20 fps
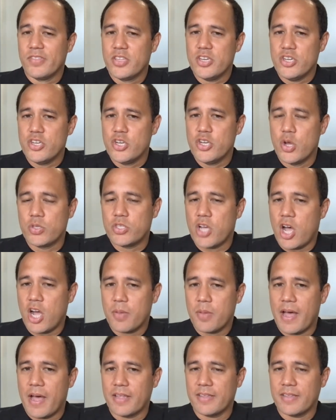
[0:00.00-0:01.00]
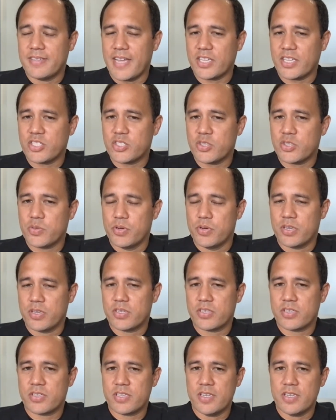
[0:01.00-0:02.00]
No talk about
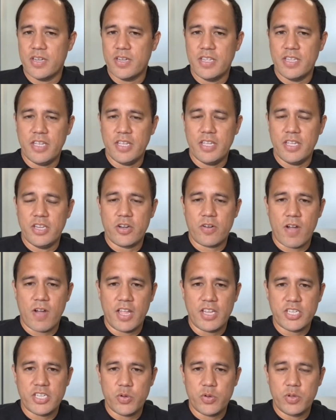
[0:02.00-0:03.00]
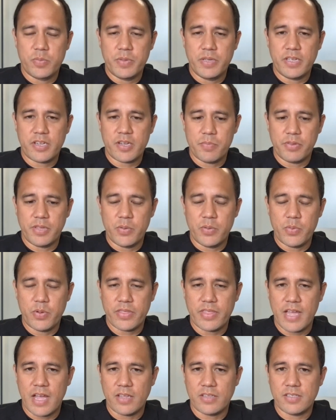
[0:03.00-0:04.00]
textbooks in neurology would be complete
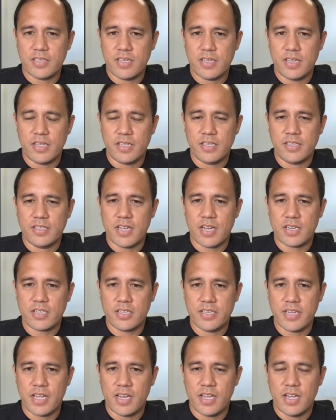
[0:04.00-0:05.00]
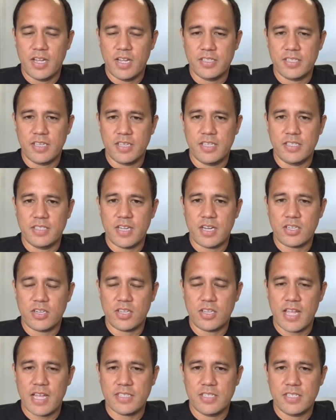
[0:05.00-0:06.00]
without Dr. Della Hunta and
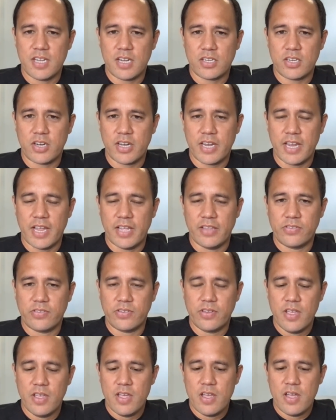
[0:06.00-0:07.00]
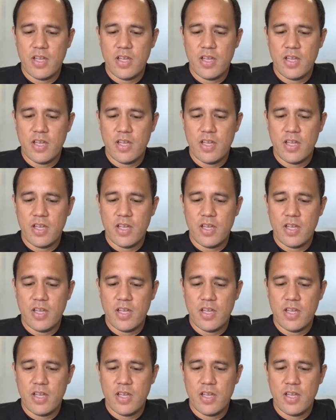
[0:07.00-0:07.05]
Dr. Glass and Dr. Kent's.